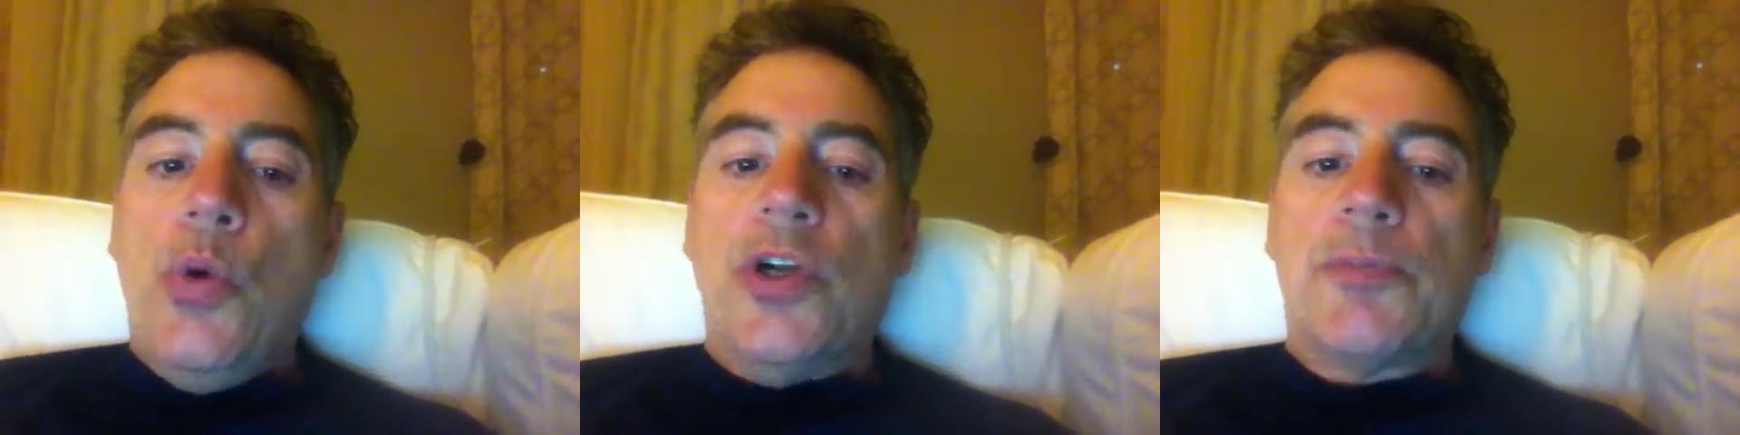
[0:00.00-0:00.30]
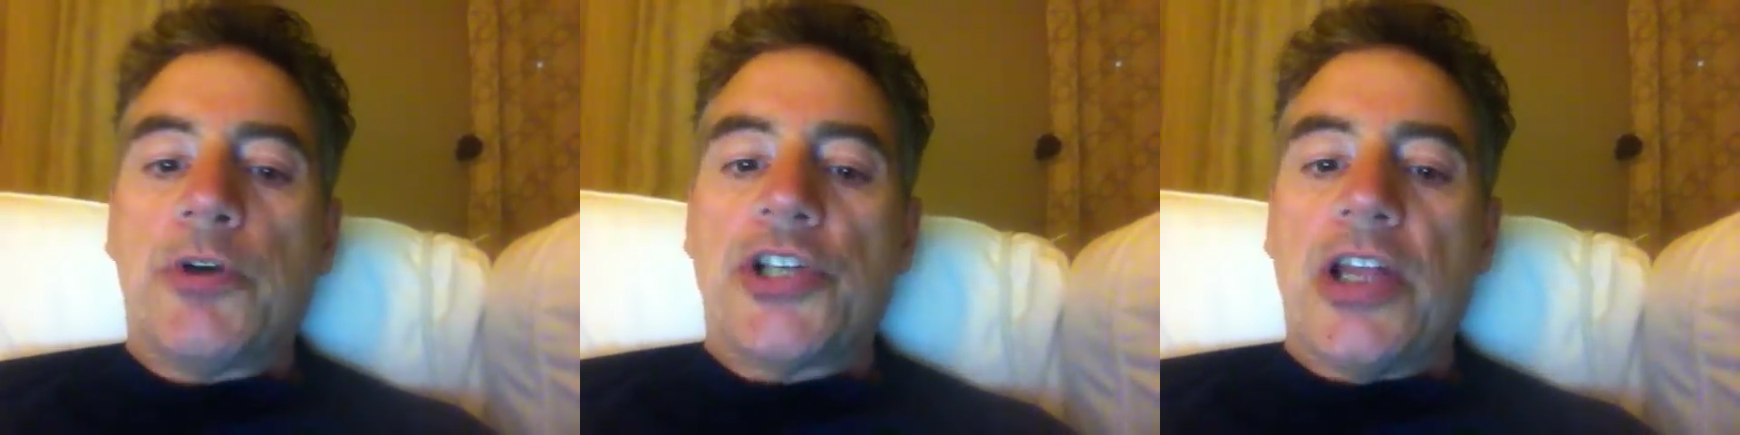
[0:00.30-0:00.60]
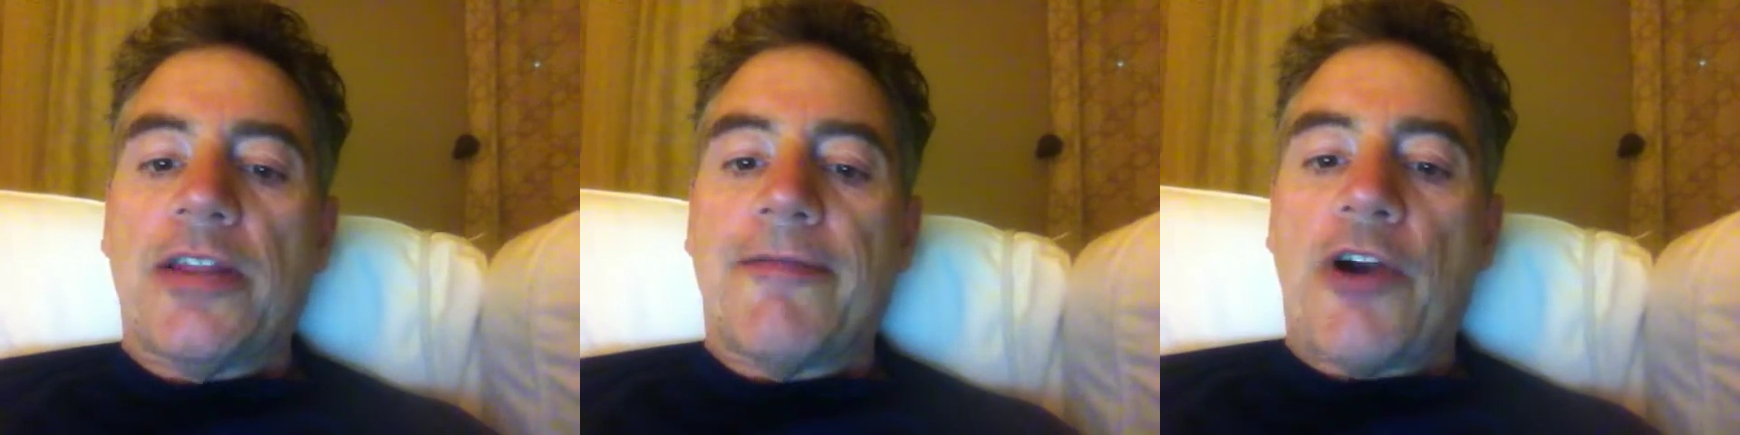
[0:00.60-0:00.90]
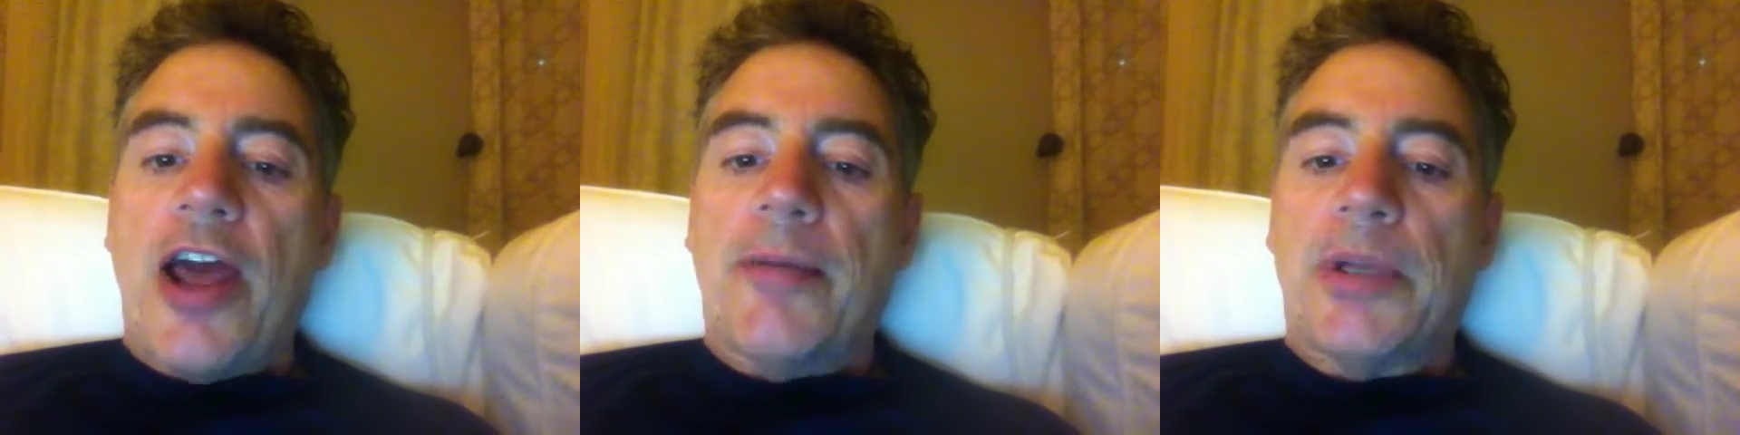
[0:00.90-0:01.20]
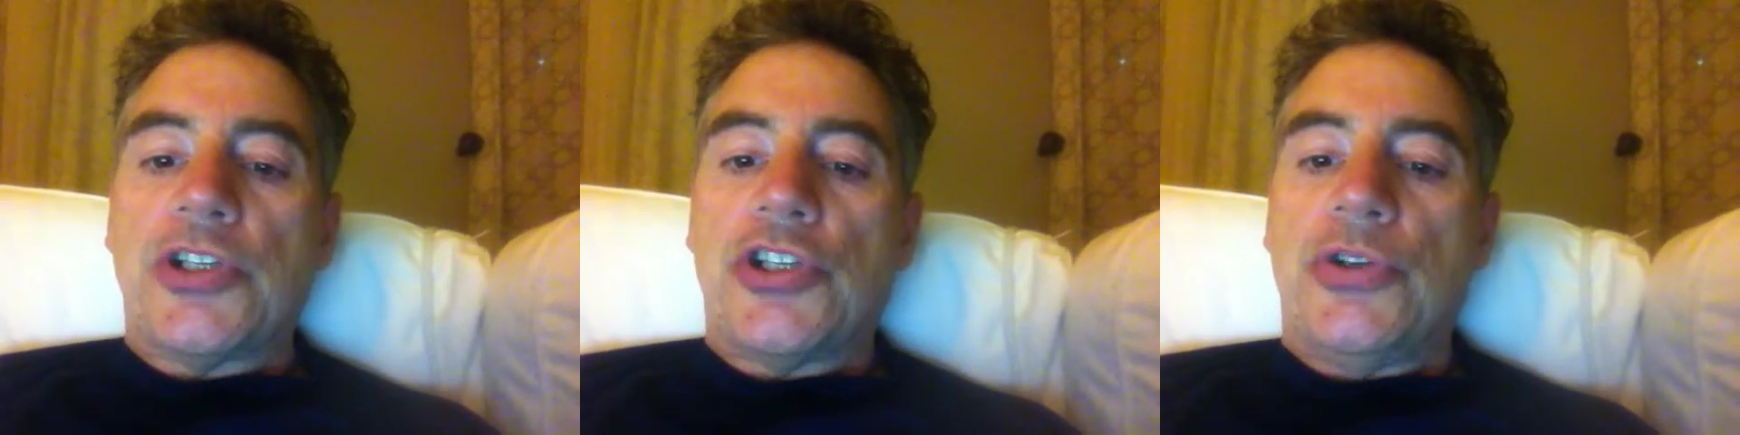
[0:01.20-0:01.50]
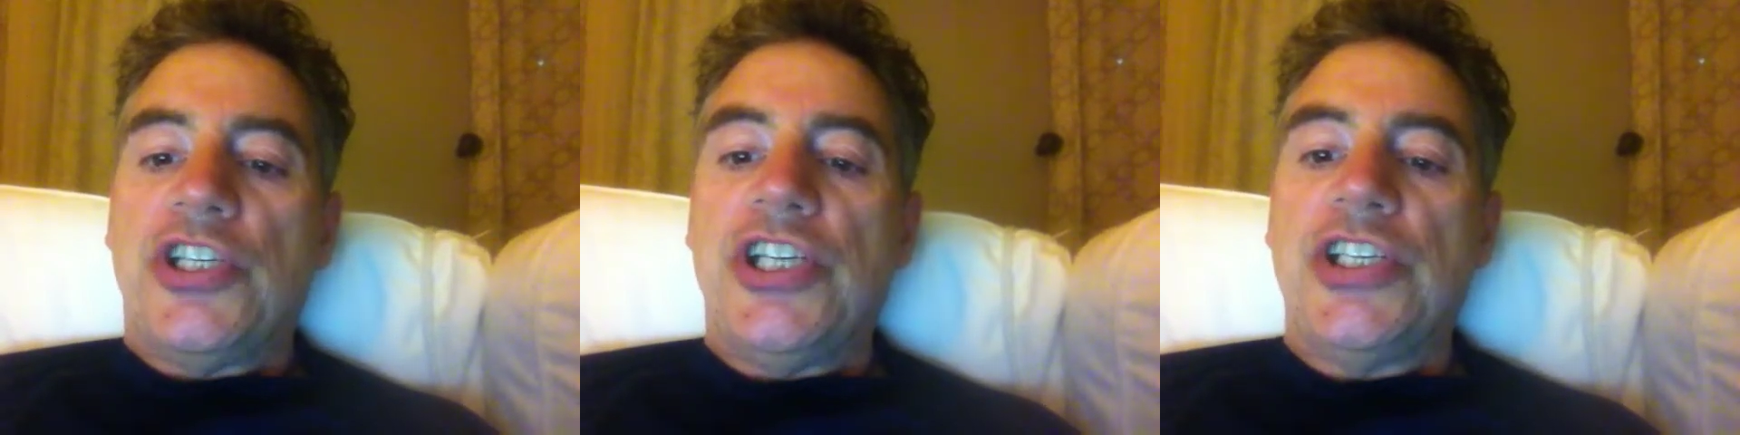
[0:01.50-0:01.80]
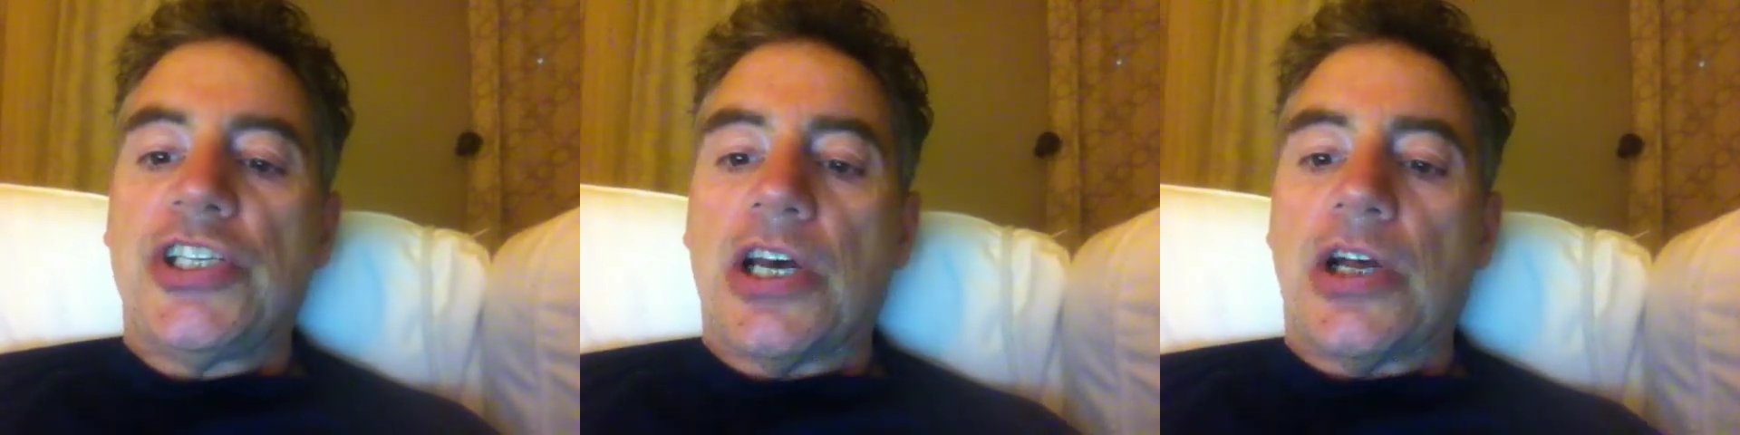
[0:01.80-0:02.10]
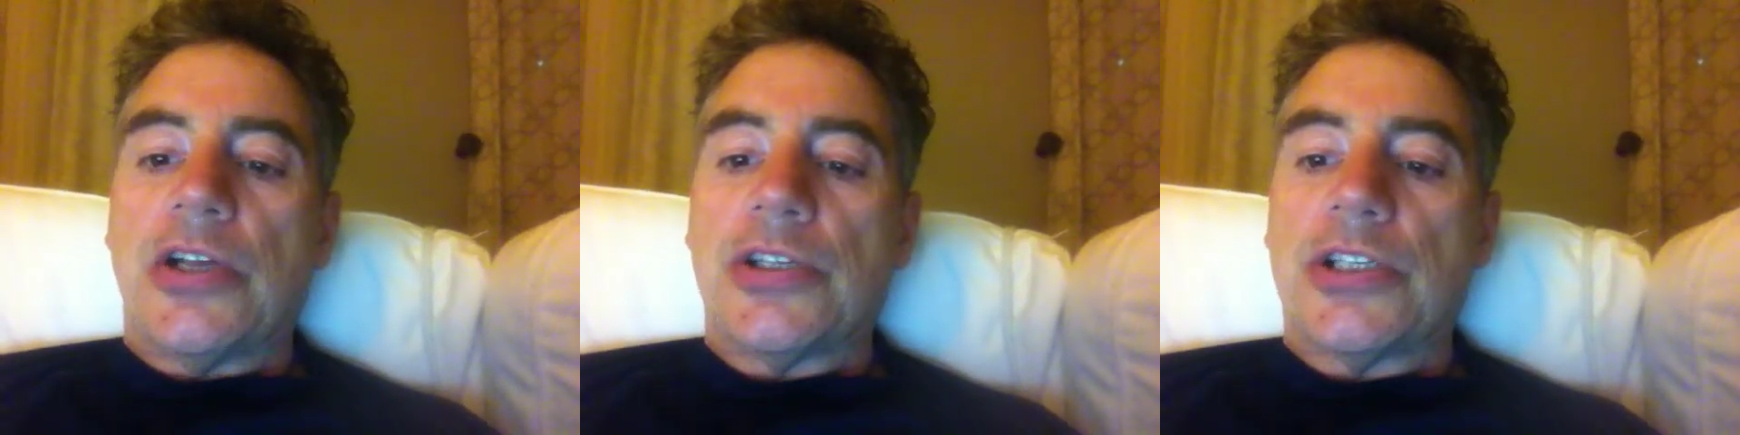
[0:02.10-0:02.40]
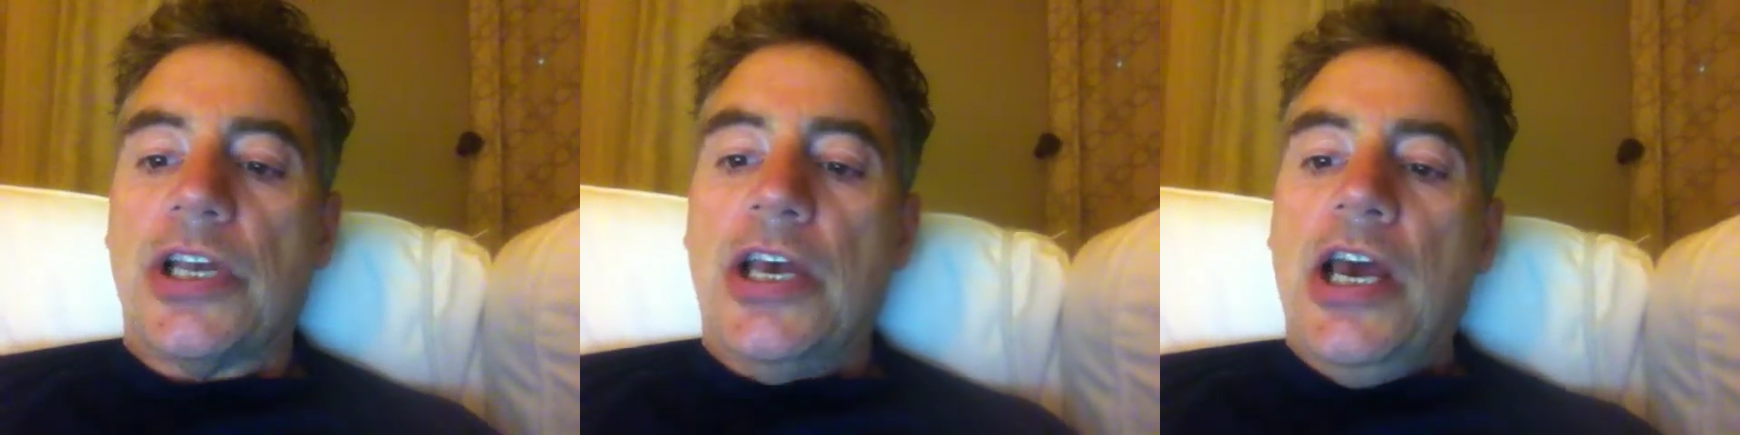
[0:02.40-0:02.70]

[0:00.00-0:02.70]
which present the fragments to T cells.